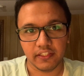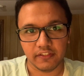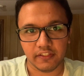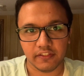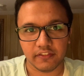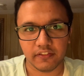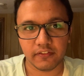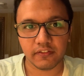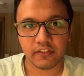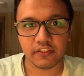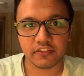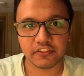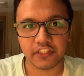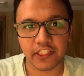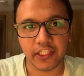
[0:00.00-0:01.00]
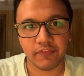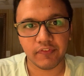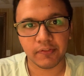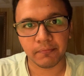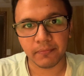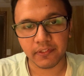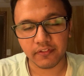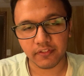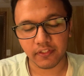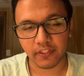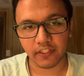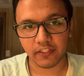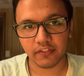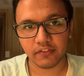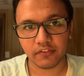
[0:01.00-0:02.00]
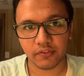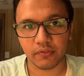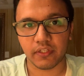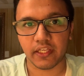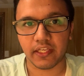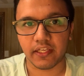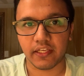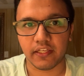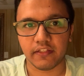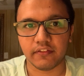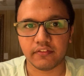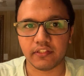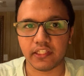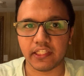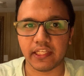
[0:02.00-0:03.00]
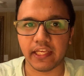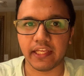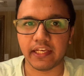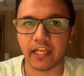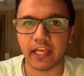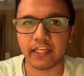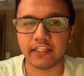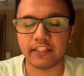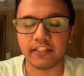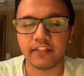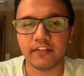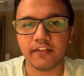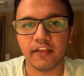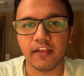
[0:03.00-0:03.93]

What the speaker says: This is Study With Me series. Today is day 19.